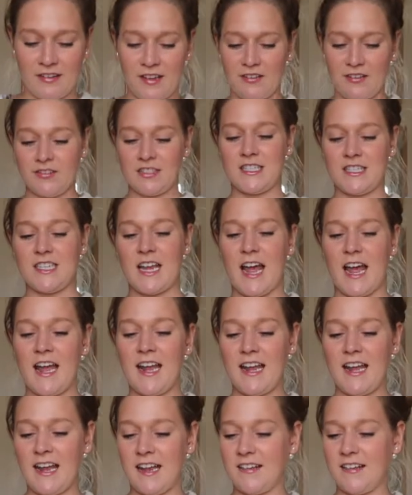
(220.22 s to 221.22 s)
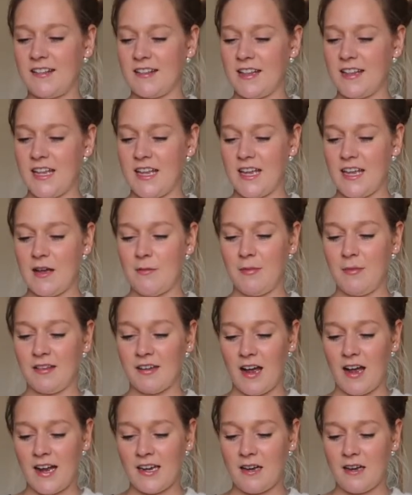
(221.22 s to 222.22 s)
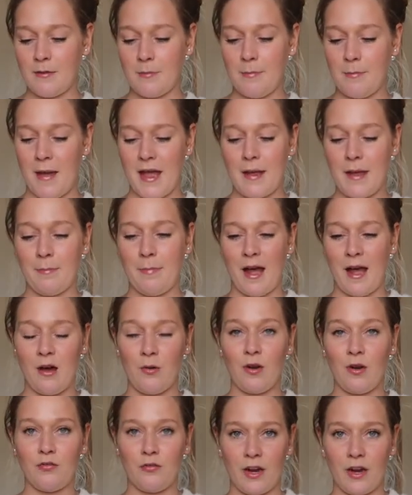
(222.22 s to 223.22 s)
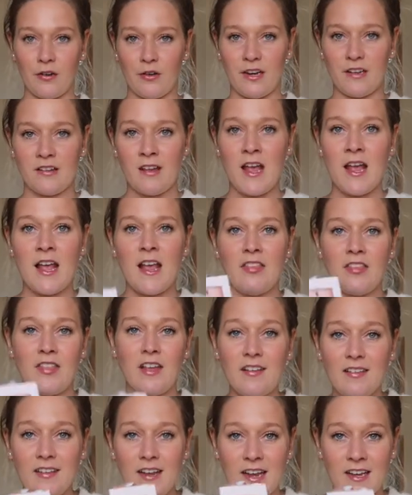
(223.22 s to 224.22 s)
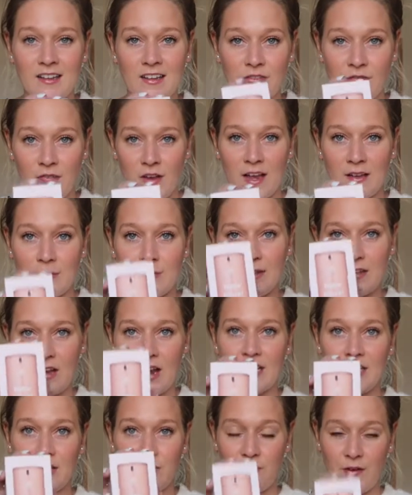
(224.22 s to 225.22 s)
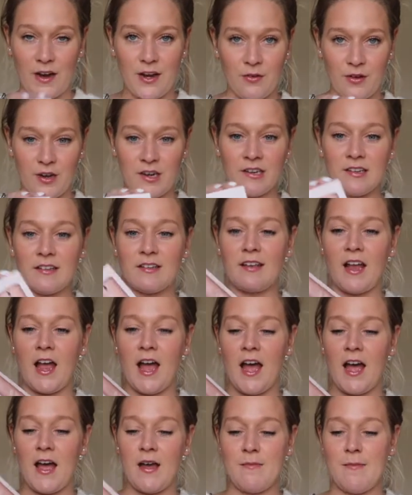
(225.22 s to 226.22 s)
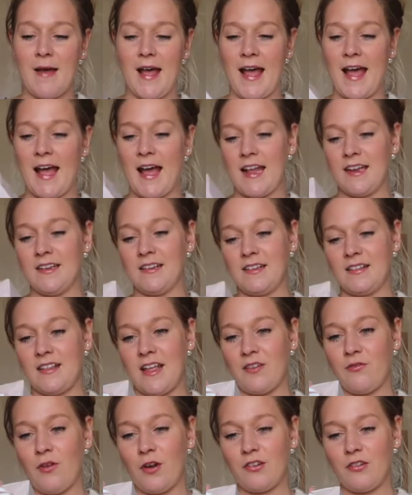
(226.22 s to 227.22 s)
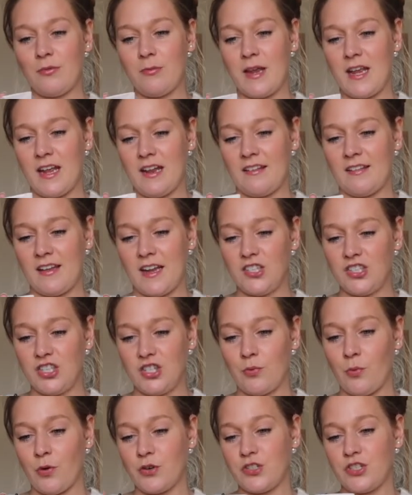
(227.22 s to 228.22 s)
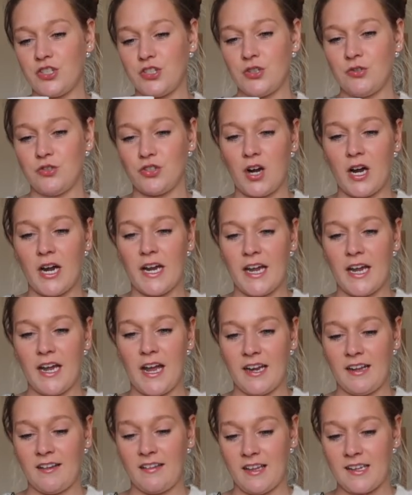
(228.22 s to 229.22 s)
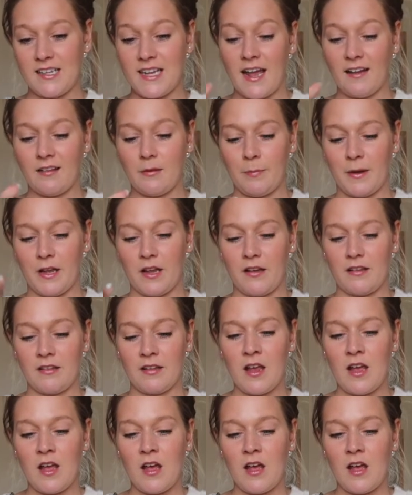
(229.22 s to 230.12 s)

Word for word: received today is the Missguided Babe Power fragrance. This is the first Missguided fragrance, um, and they wrote to me and said, do you want to try it? And I said yes, because